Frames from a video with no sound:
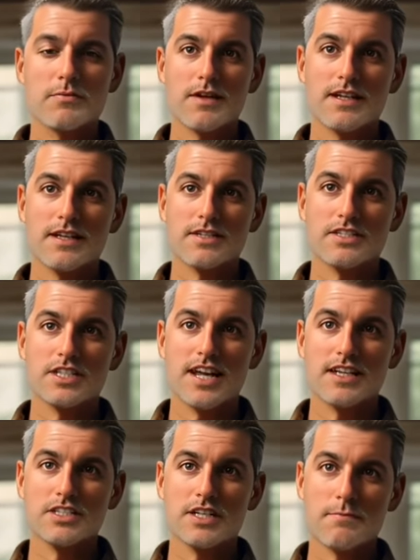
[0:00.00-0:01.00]
like
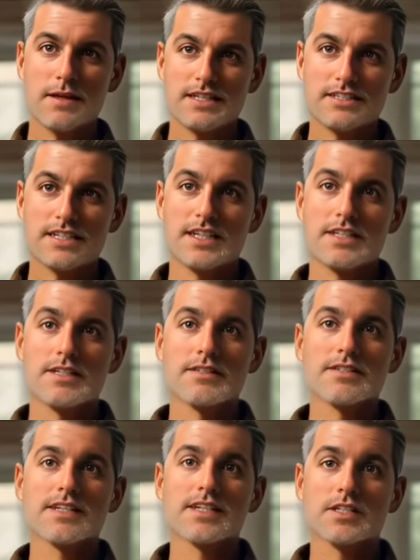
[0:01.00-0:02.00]
ChatGPT and